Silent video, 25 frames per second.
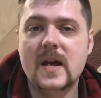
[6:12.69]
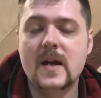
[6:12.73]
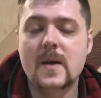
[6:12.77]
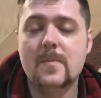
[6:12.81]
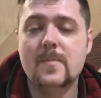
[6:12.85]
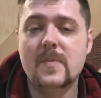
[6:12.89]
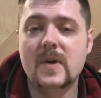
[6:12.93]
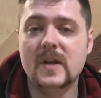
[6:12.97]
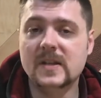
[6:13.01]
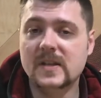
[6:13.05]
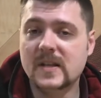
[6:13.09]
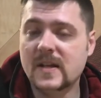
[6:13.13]

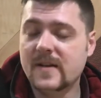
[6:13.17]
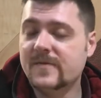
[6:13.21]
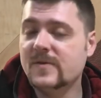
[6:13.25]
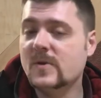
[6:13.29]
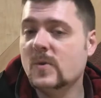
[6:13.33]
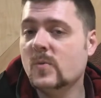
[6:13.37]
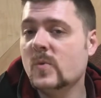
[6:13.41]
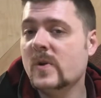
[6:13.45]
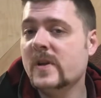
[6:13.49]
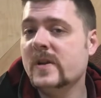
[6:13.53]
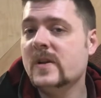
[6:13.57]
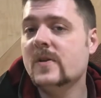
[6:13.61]
but left the
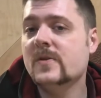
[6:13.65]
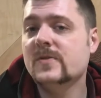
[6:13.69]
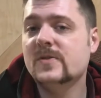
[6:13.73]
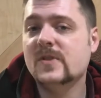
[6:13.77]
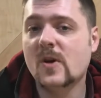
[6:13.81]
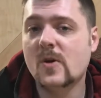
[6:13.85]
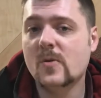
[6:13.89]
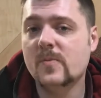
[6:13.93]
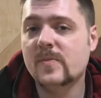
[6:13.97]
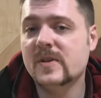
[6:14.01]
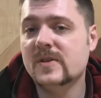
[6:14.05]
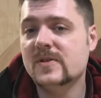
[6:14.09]
windows
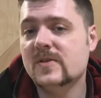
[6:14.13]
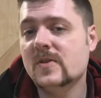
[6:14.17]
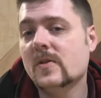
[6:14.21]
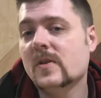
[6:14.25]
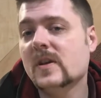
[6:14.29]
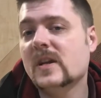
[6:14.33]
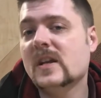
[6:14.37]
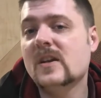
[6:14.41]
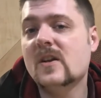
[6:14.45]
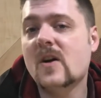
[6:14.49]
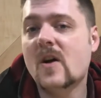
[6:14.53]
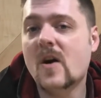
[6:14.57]
open so it
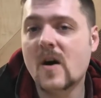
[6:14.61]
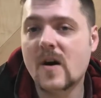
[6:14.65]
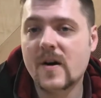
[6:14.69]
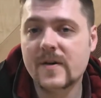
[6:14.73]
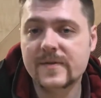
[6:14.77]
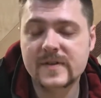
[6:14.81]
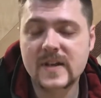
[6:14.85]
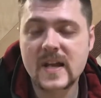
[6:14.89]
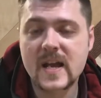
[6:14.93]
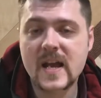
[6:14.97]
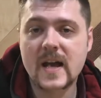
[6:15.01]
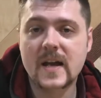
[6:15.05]
could
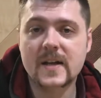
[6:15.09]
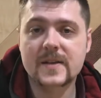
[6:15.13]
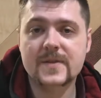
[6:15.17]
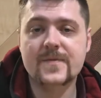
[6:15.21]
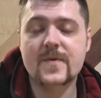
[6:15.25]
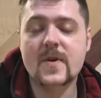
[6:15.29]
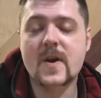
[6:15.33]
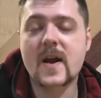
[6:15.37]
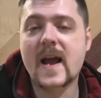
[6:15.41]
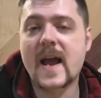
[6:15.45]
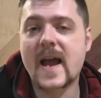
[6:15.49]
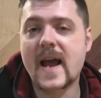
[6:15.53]
off gas
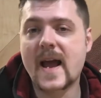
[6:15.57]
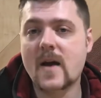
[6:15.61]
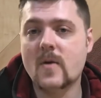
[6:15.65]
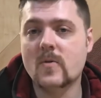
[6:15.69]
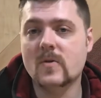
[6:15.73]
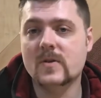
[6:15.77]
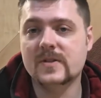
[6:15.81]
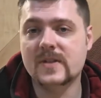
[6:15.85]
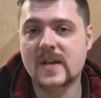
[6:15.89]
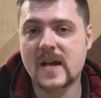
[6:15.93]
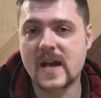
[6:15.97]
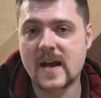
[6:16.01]
for
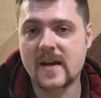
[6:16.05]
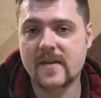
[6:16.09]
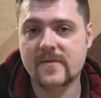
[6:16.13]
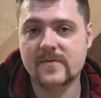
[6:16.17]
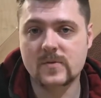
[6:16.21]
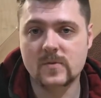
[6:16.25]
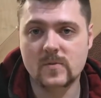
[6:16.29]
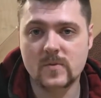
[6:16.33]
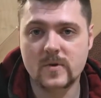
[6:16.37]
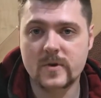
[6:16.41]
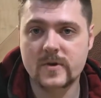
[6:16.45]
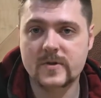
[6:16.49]
hours
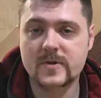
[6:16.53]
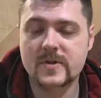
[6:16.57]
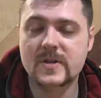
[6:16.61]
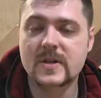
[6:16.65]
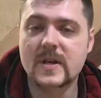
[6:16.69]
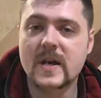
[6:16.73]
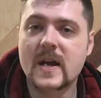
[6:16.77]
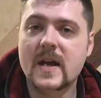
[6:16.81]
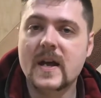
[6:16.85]
afterwards.